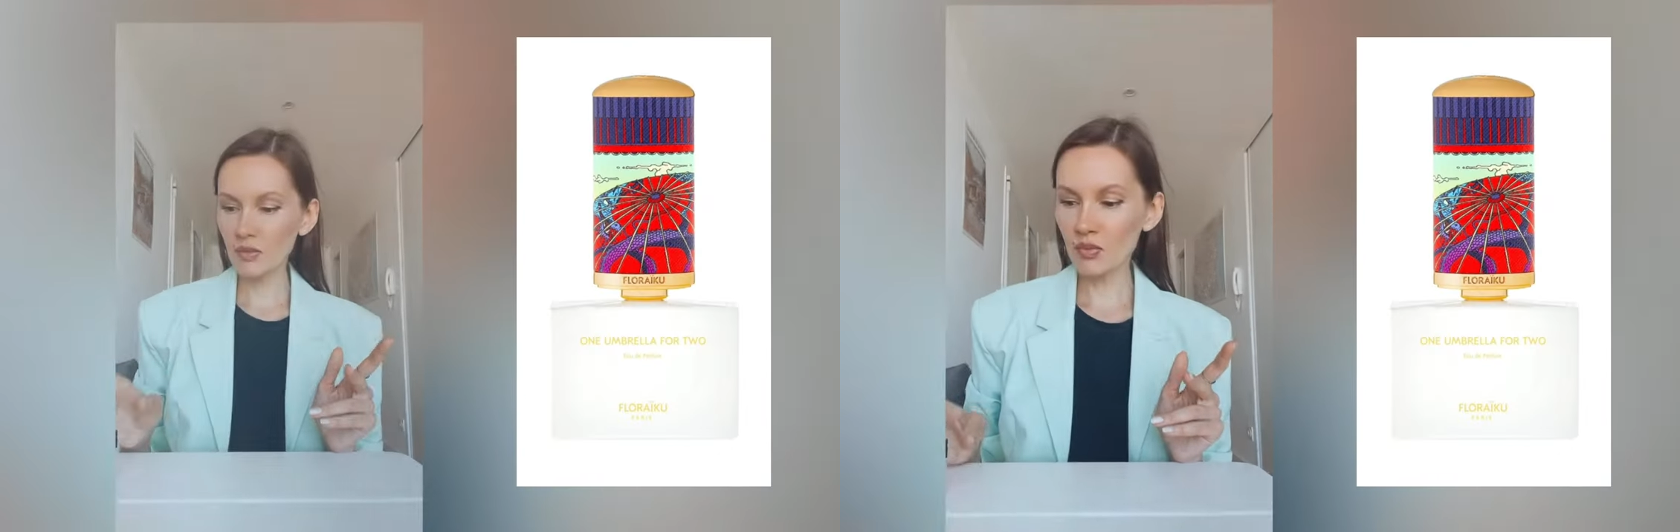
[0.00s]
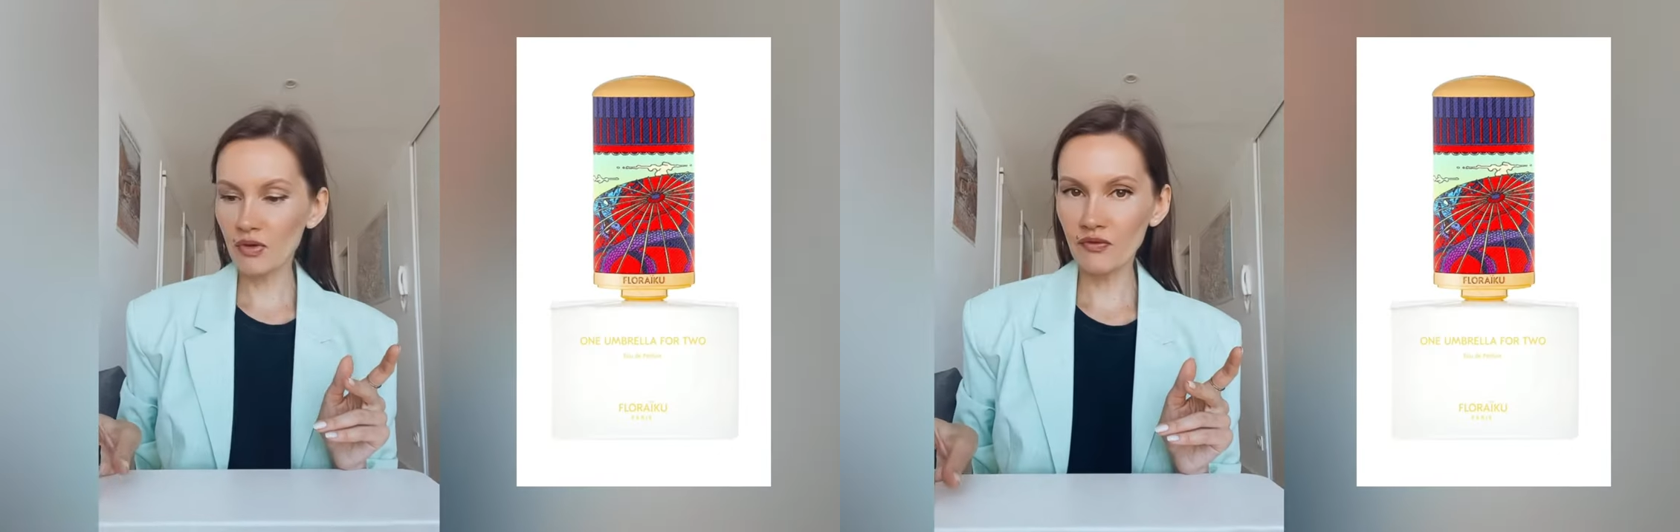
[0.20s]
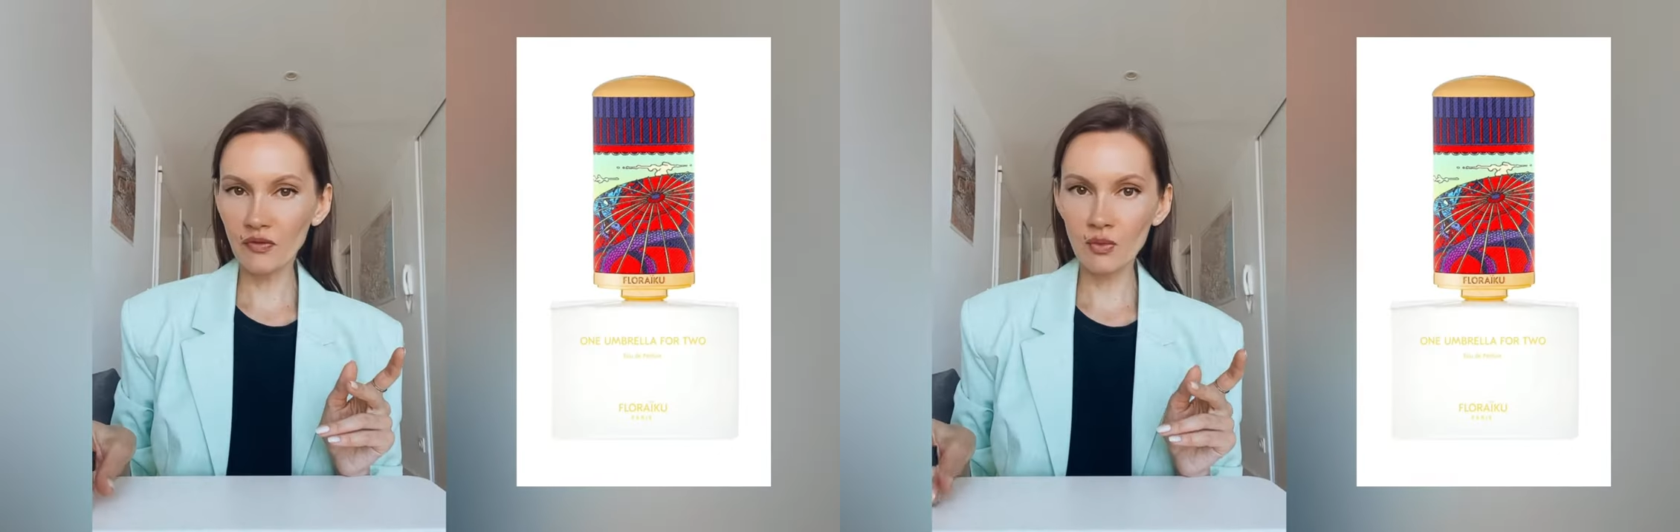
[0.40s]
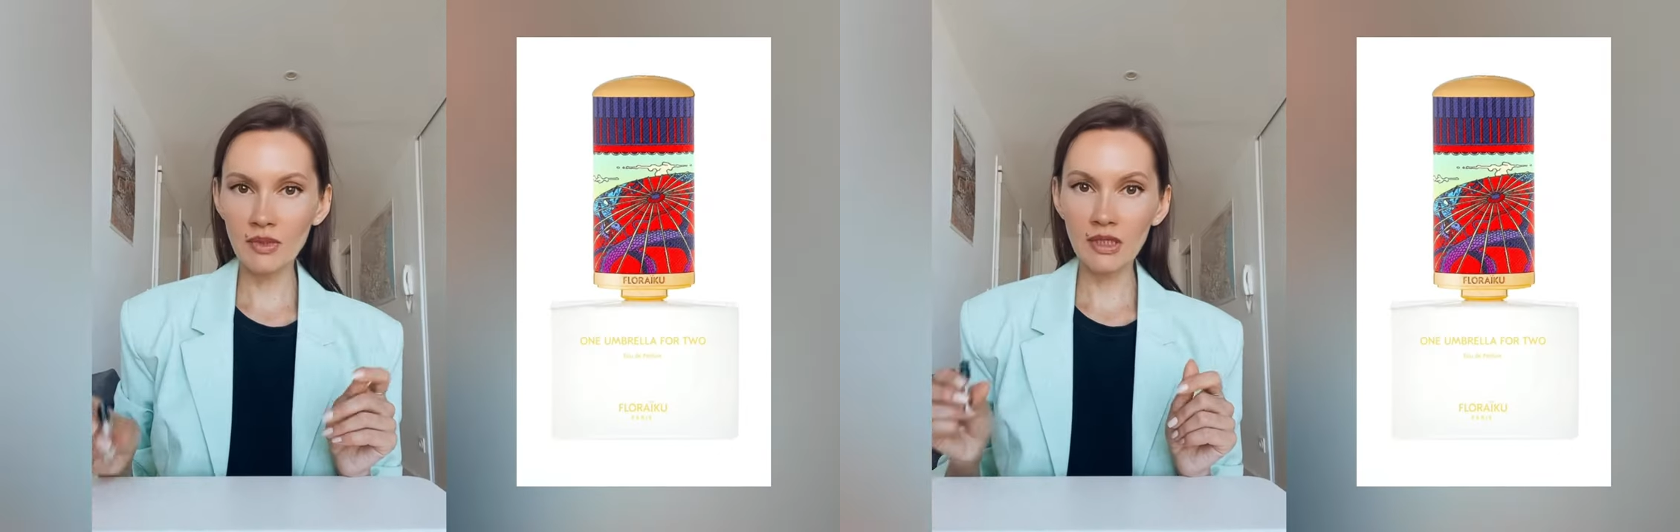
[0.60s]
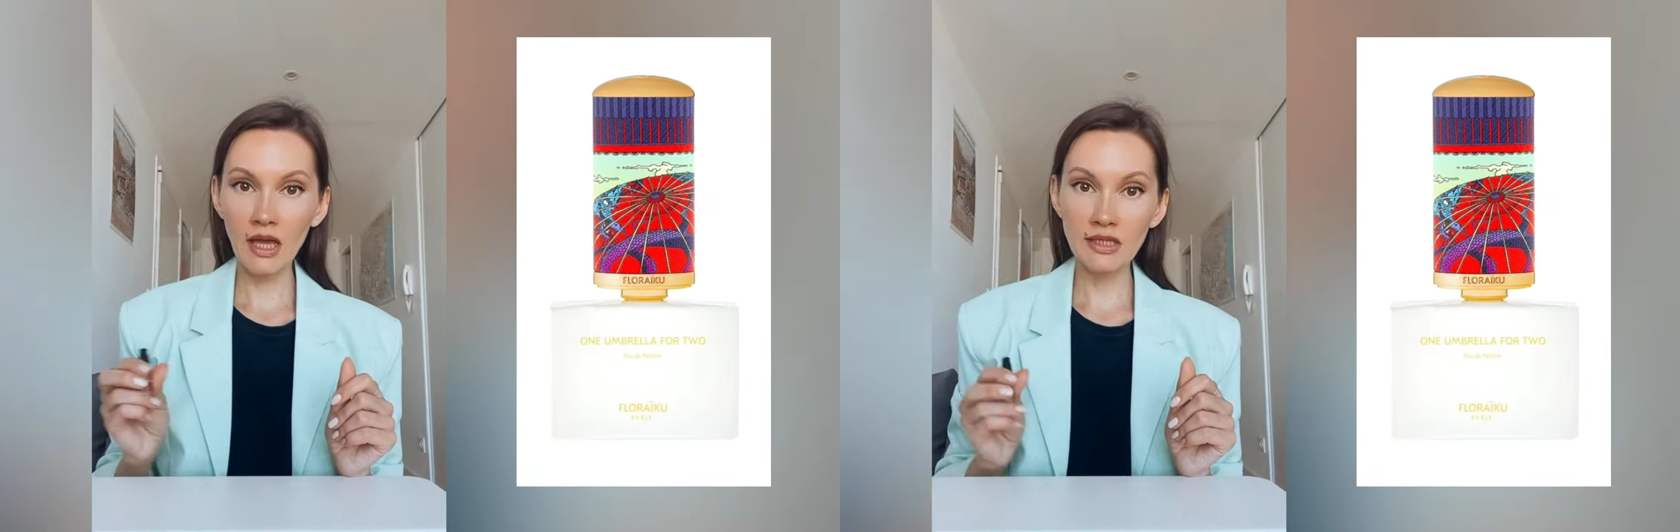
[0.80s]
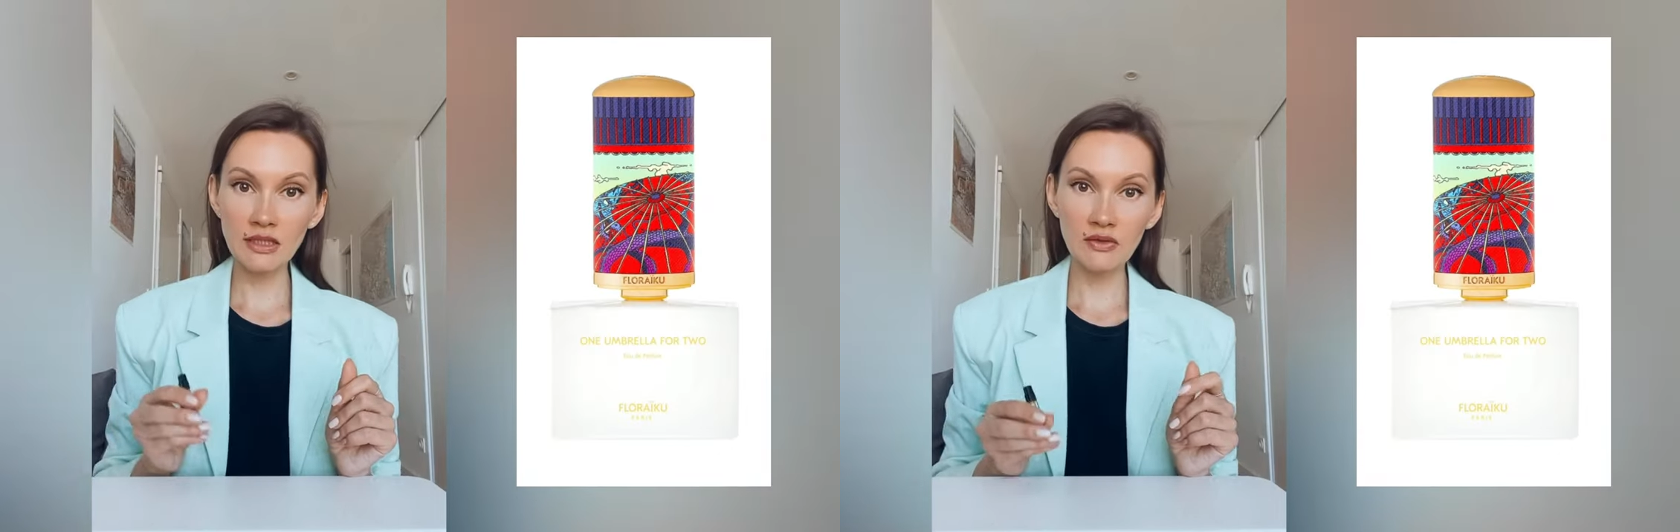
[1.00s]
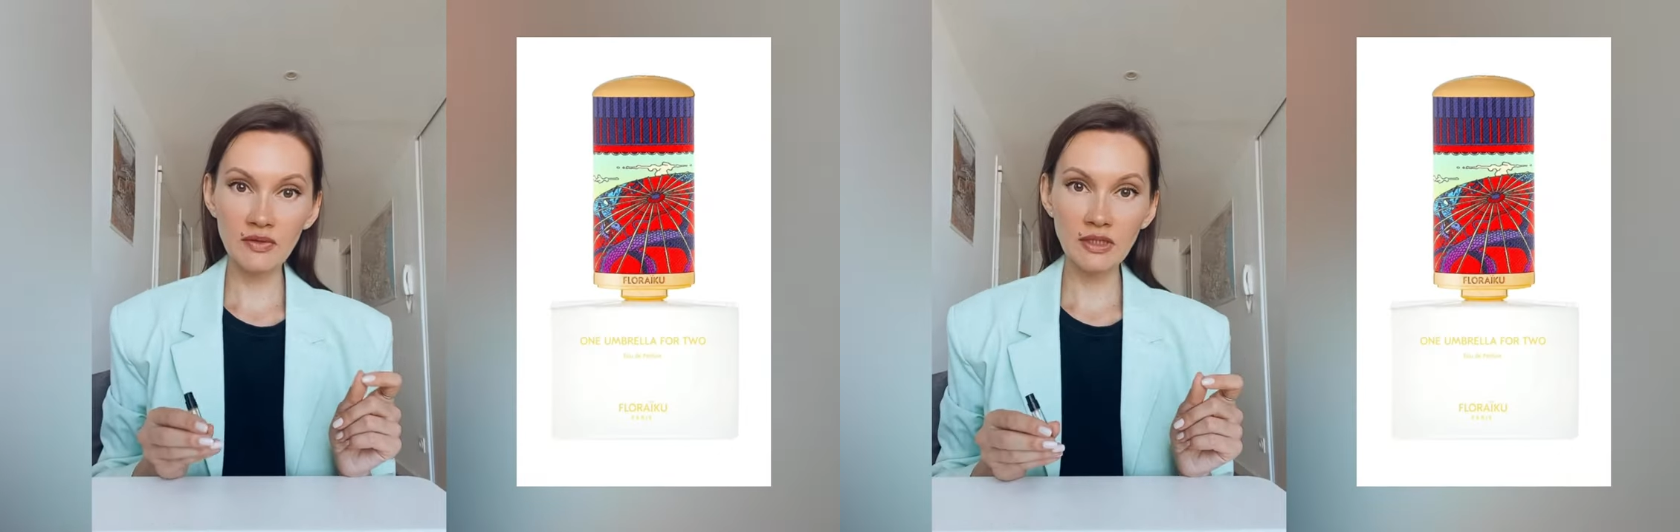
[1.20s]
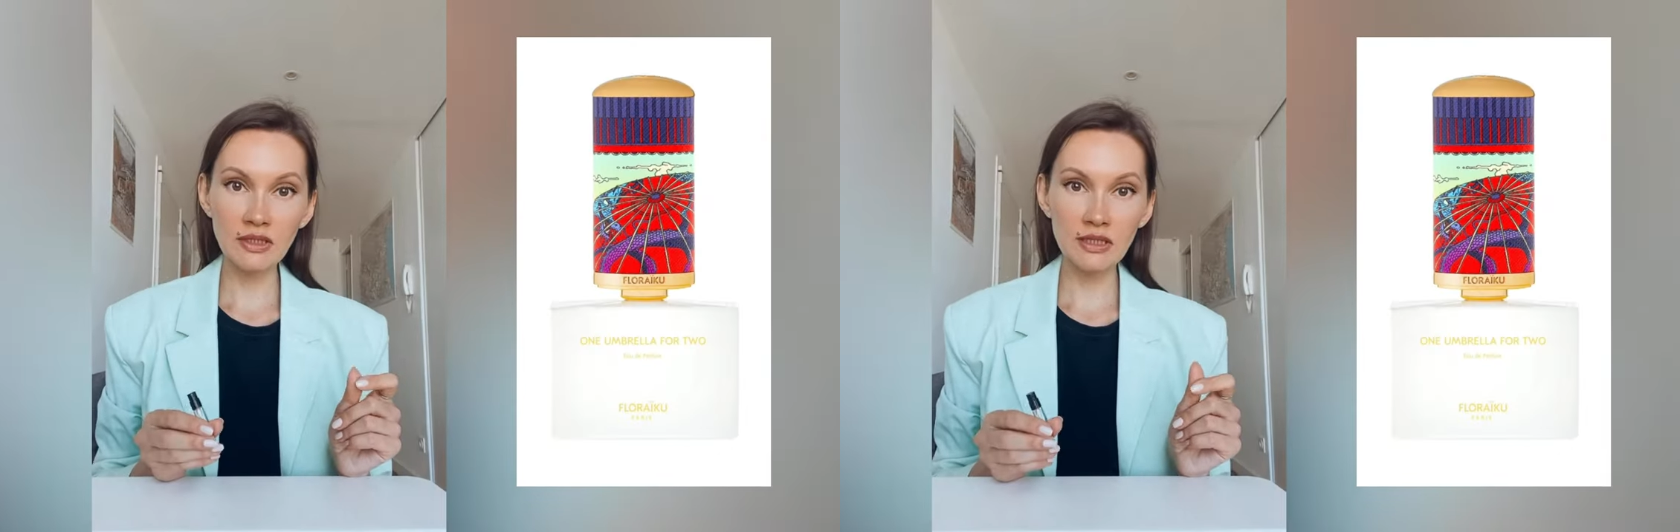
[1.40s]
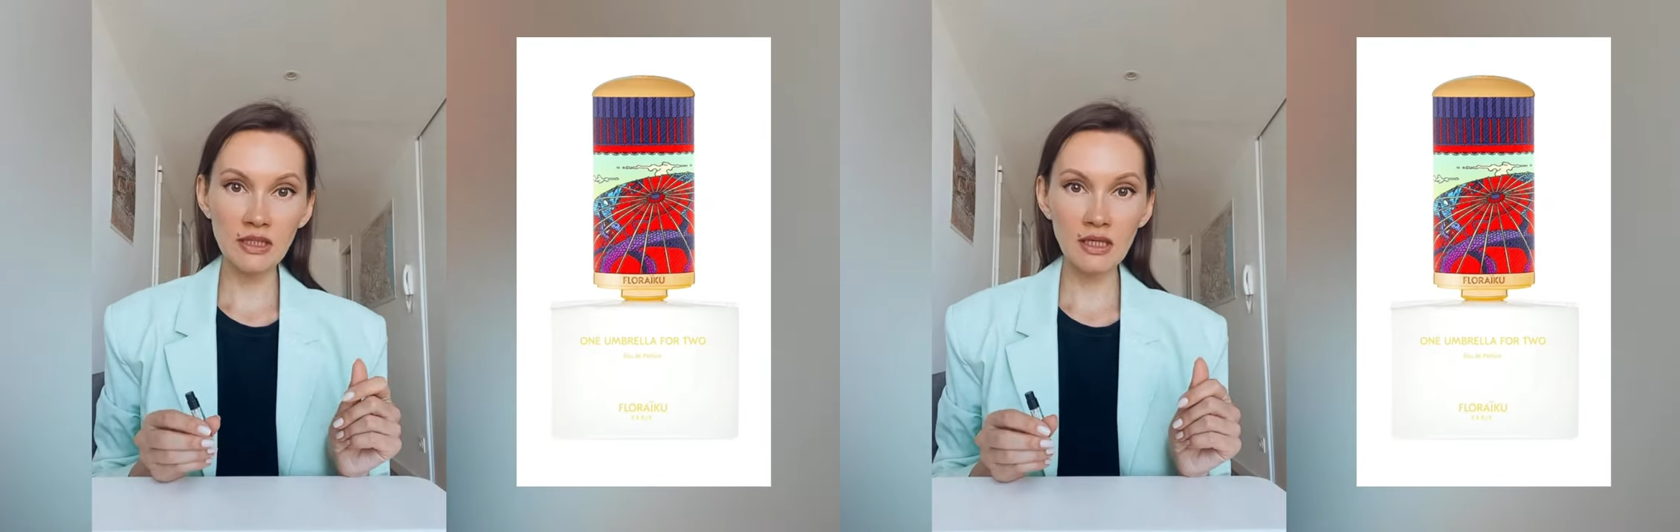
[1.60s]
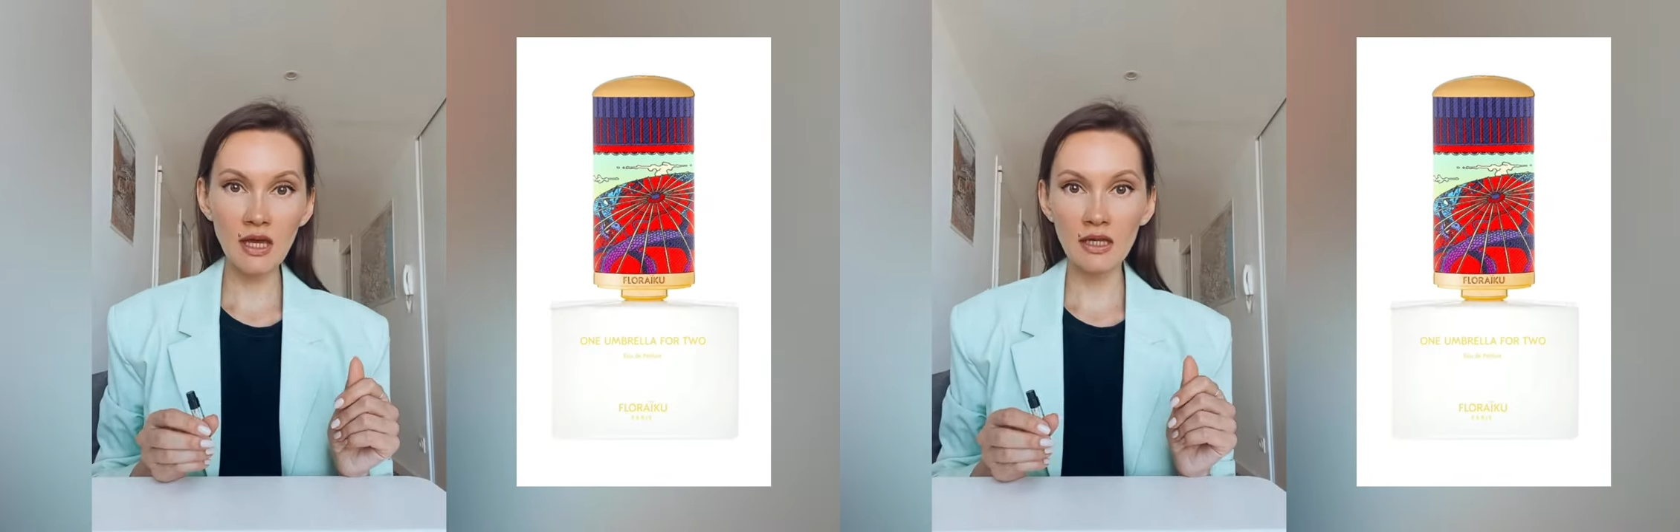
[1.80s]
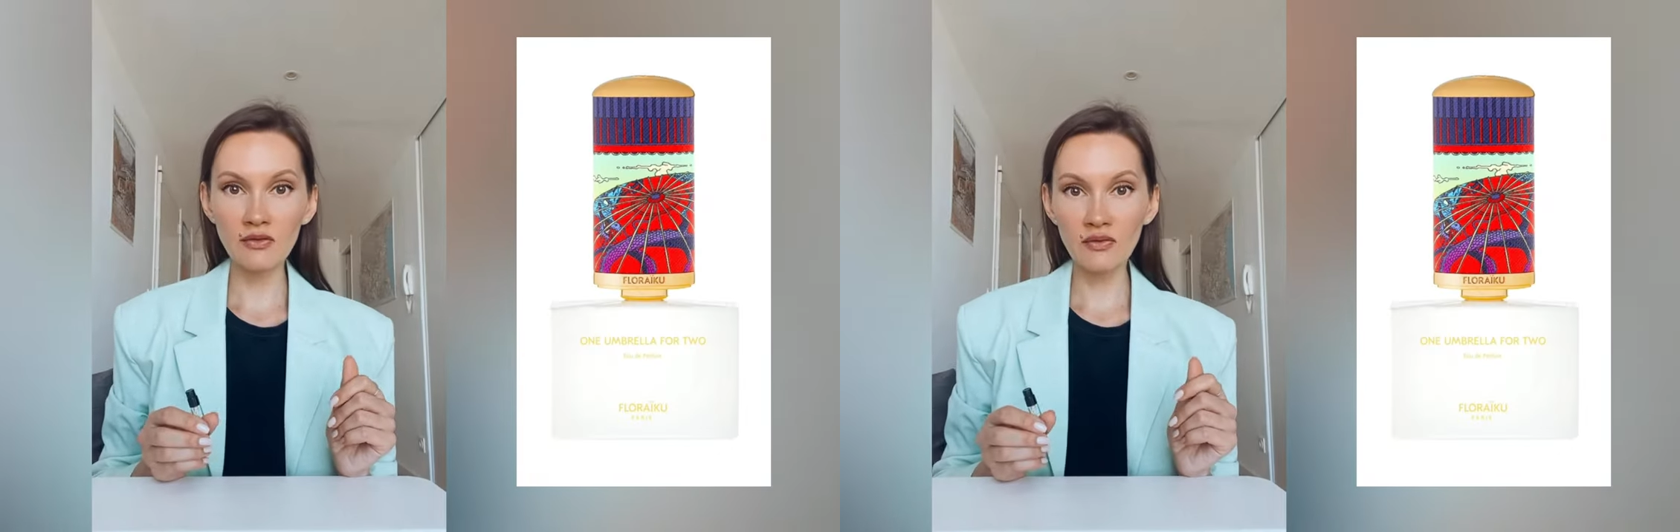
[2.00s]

perfume that has green tea and